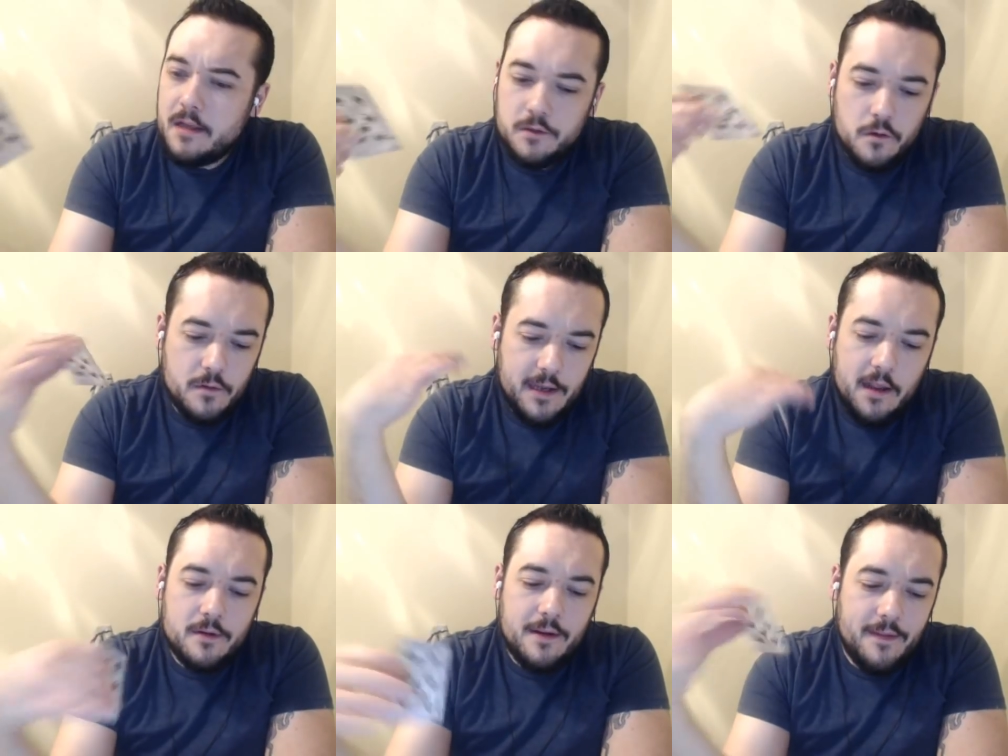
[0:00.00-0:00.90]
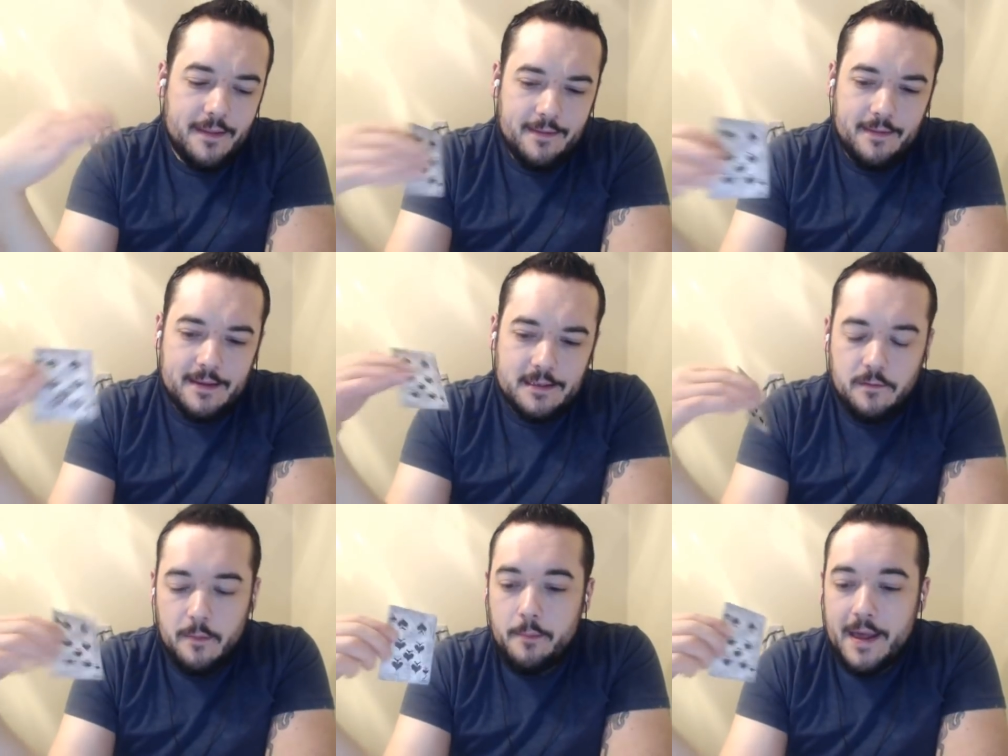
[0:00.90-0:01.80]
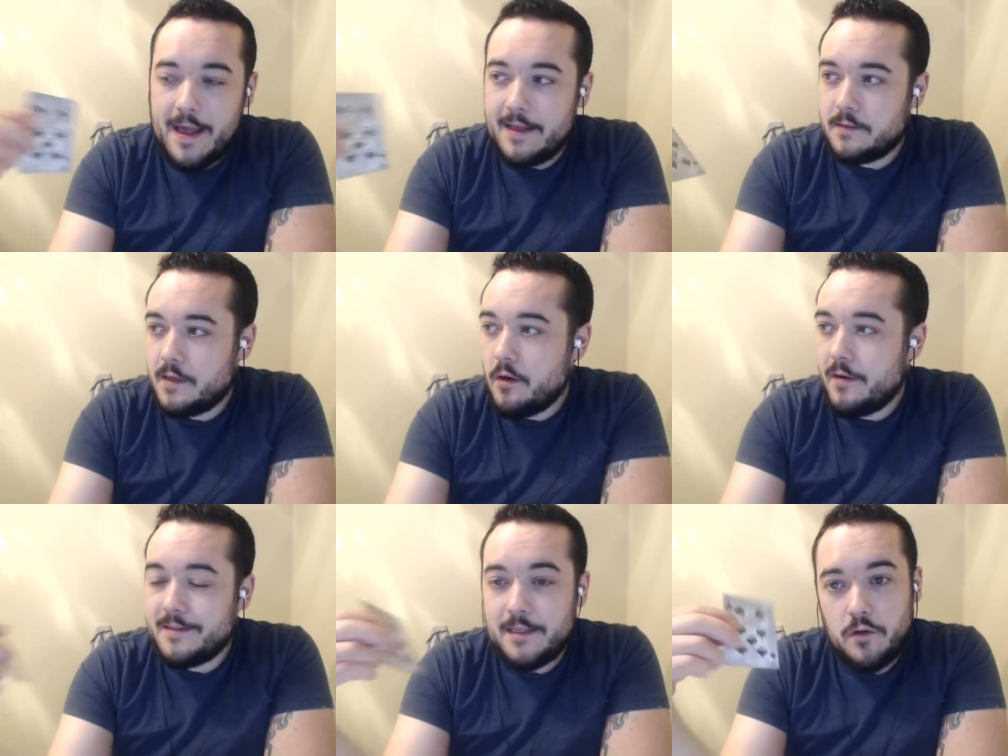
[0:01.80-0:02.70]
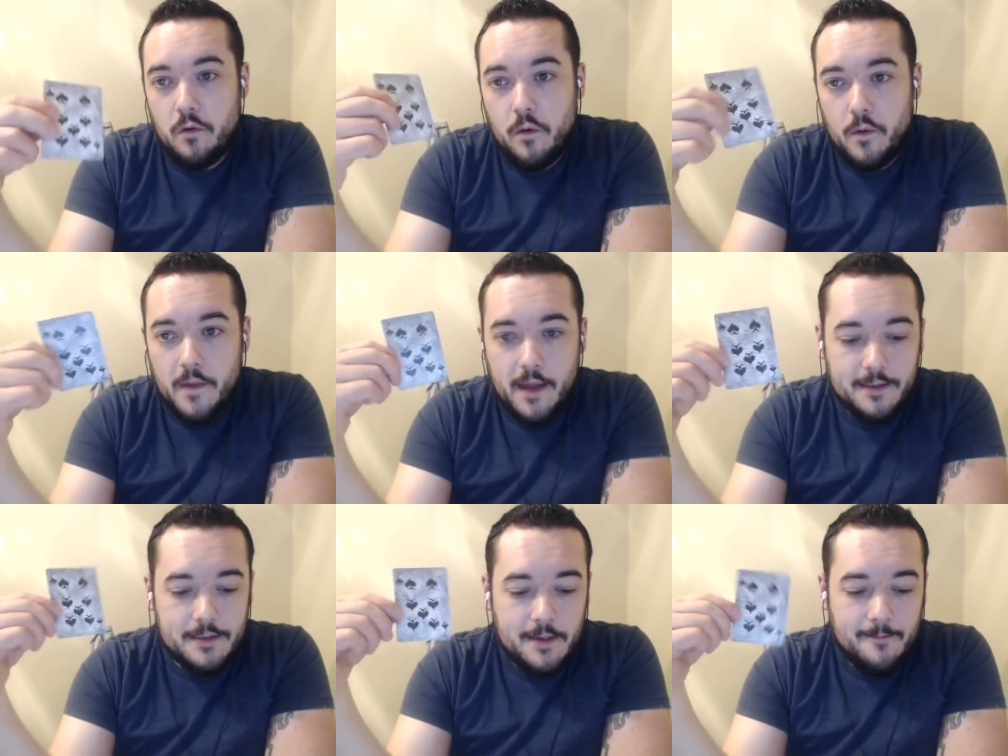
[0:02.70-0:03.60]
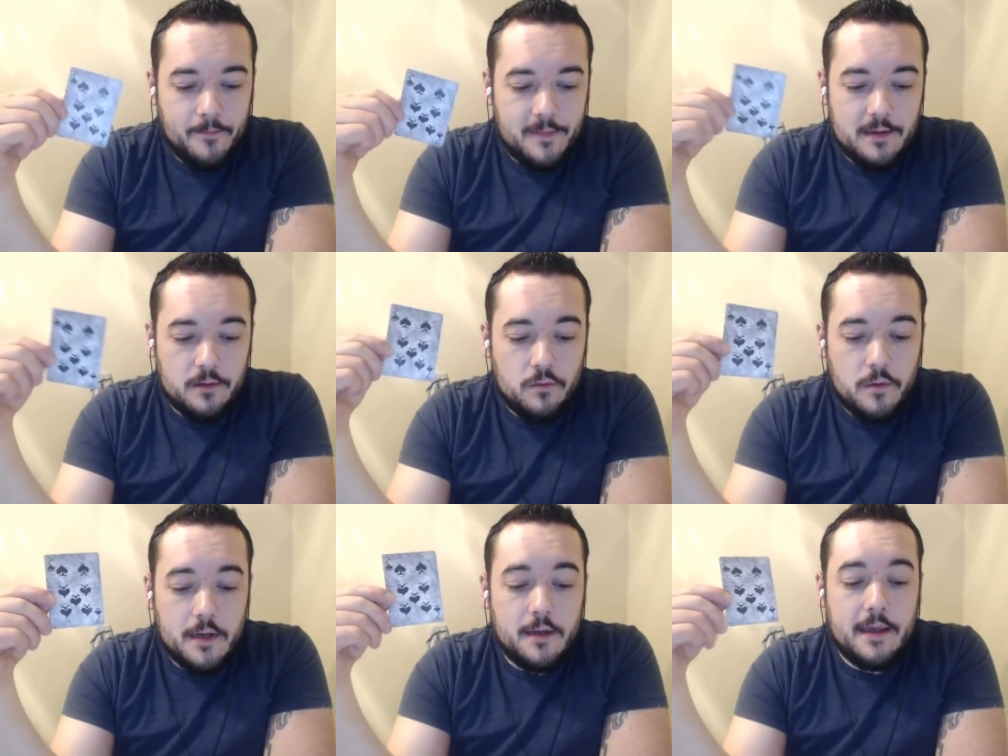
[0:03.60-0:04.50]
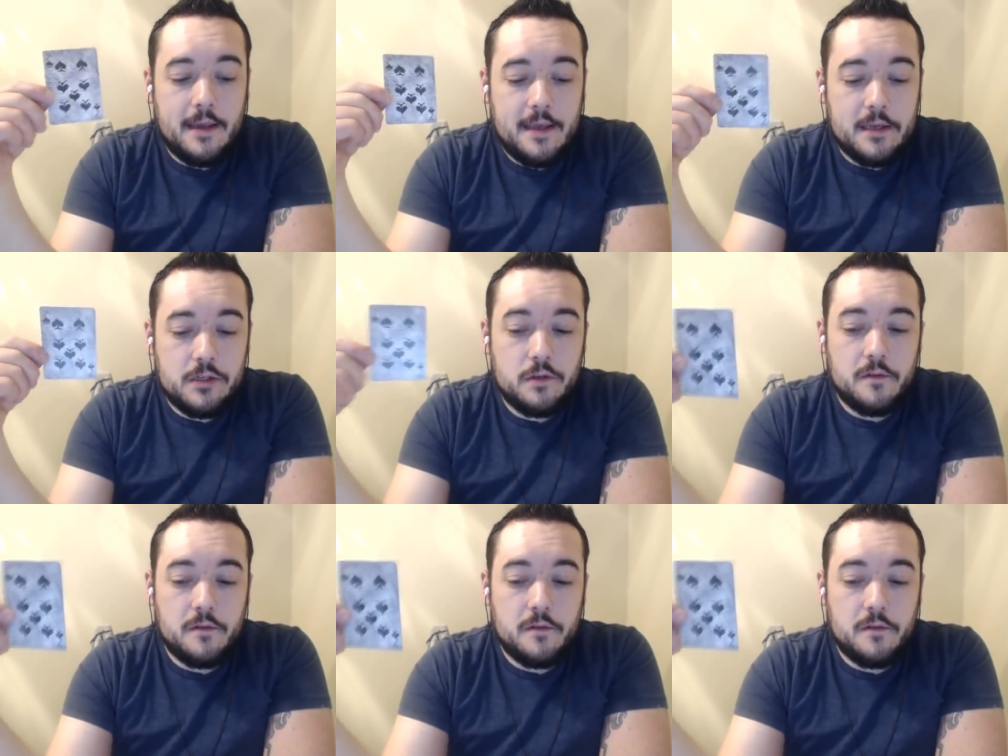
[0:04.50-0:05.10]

So, you know, definitely let things from the past go. I'd say don't hold on to uh, any issues